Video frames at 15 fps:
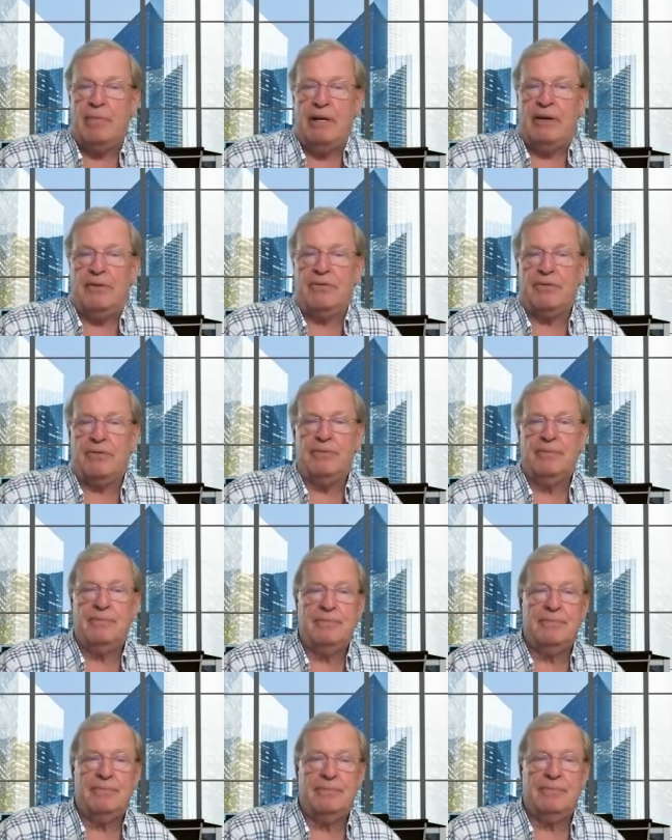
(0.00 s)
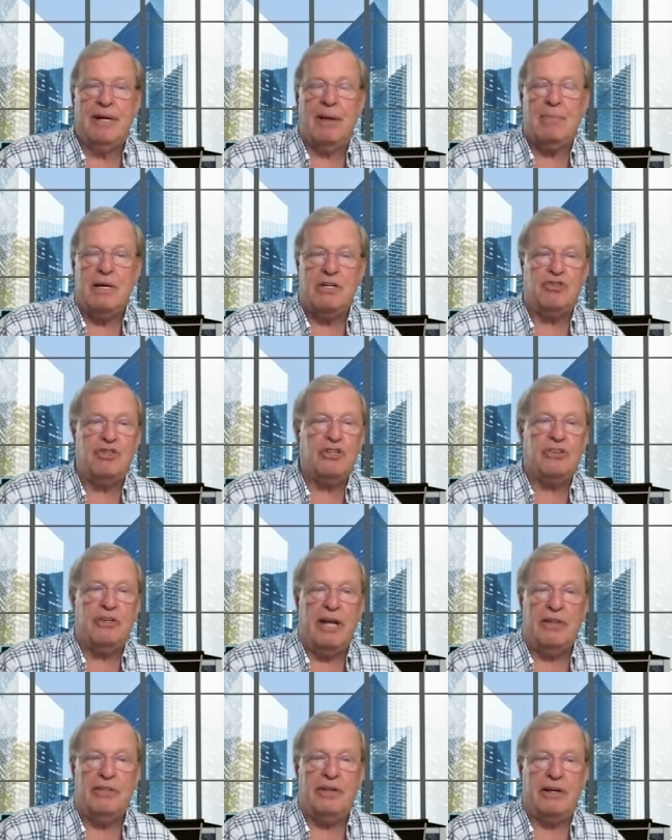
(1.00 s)
minutes. I mean, just
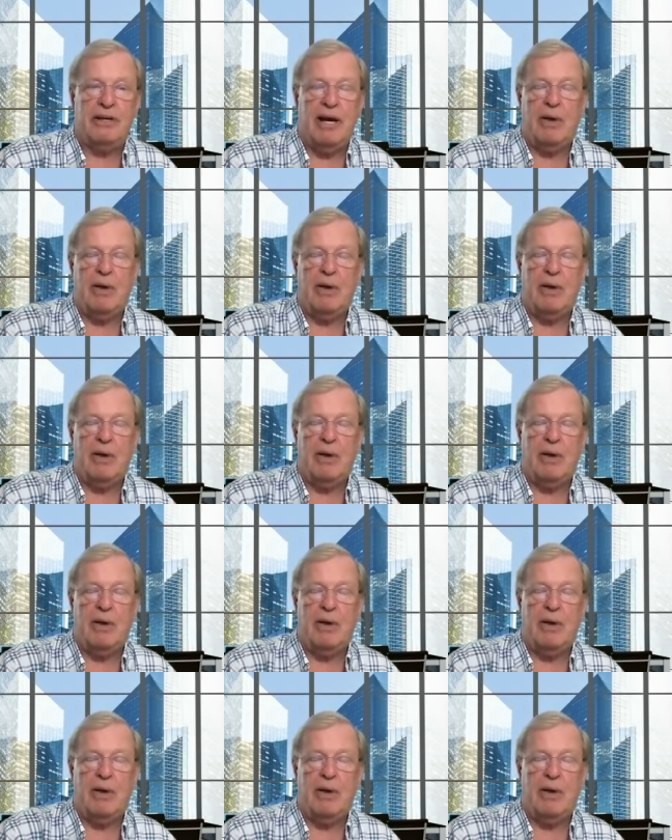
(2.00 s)
nothing.